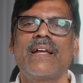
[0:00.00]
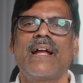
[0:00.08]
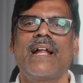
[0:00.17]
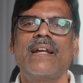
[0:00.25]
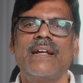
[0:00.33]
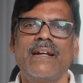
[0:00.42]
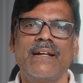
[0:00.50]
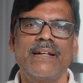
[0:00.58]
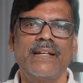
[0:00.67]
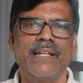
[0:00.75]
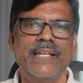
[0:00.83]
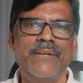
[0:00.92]
And
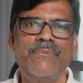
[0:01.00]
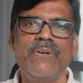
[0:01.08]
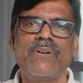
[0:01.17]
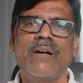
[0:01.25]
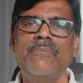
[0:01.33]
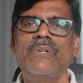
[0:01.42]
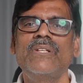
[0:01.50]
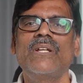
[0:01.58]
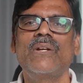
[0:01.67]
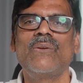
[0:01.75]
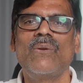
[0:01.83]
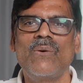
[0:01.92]
if you come to the
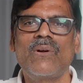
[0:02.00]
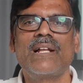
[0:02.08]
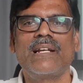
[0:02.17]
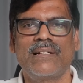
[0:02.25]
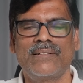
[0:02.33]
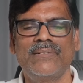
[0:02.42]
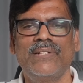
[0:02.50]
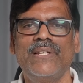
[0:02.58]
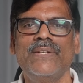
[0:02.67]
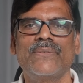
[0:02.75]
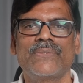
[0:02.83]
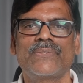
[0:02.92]
local
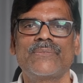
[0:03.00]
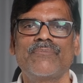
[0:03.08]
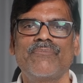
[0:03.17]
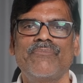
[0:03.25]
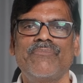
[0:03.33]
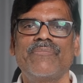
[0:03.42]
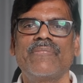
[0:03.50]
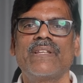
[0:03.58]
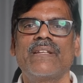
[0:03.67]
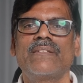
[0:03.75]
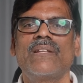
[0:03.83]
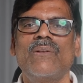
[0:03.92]
news,
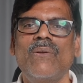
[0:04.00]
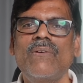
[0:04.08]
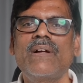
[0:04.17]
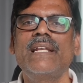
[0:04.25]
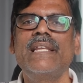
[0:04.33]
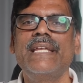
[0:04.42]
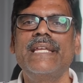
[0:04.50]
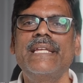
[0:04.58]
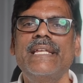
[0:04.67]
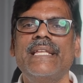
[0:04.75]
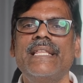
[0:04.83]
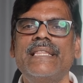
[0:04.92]
the
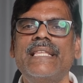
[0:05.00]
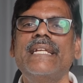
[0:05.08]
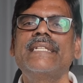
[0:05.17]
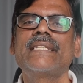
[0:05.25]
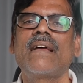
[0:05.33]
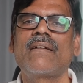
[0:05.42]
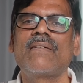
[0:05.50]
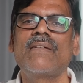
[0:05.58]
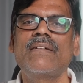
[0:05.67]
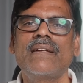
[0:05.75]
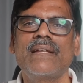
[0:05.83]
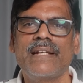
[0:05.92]
locally things are
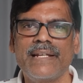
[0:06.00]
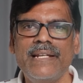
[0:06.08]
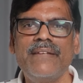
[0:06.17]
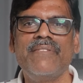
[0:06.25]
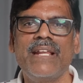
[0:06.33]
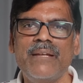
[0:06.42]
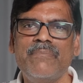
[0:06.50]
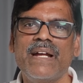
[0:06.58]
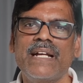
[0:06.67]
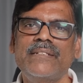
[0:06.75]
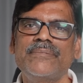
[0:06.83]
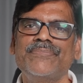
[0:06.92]
not really very
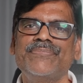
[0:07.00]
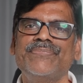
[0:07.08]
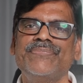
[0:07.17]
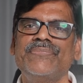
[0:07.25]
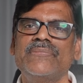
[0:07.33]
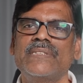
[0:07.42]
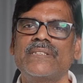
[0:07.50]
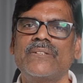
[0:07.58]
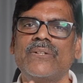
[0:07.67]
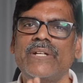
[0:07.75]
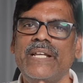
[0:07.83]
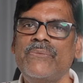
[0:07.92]
bad.
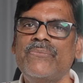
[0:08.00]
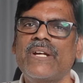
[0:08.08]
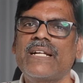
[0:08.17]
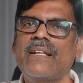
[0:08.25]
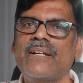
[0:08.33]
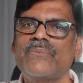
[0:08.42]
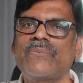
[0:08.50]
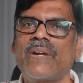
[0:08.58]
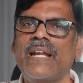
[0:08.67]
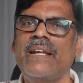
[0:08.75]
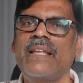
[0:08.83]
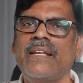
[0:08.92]
So in fact on
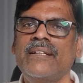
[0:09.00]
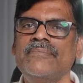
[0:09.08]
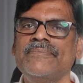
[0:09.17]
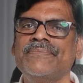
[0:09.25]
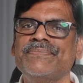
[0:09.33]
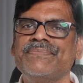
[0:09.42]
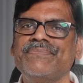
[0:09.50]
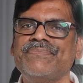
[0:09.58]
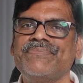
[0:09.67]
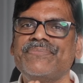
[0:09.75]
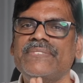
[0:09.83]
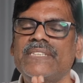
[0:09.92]
Friday,
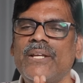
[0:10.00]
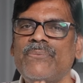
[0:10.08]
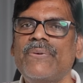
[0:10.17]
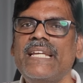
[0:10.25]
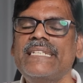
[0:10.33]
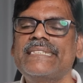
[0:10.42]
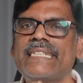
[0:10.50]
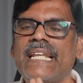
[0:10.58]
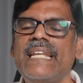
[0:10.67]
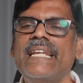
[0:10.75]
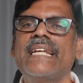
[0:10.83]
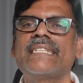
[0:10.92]
FIA
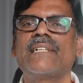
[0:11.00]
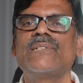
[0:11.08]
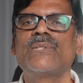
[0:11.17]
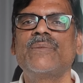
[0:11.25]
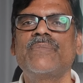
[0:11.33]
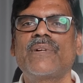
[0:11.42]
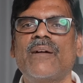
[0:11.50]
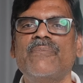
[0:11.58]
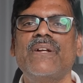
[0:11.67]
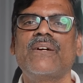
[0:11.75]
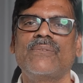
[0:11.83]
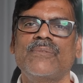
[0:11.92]
selling has also
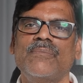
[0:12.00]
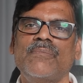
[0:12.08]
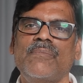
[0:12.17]
come down.